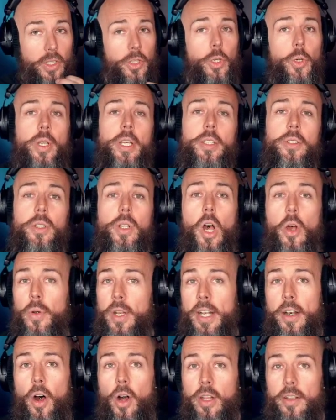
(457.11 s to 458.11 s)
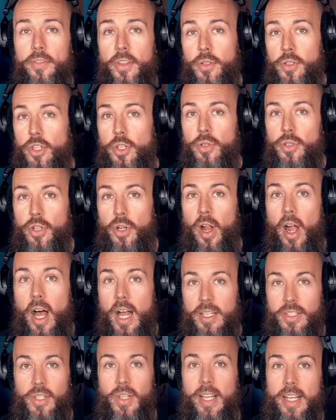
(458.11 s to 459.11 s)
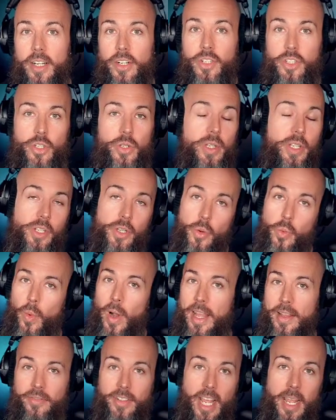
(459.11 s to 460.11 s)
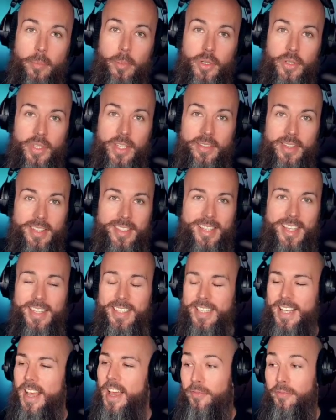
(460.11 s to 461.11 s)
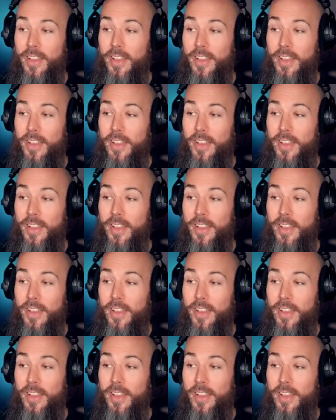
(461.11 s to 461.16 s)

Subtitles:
You can load in all of those user oscillators, so you can do wavetable synthesis,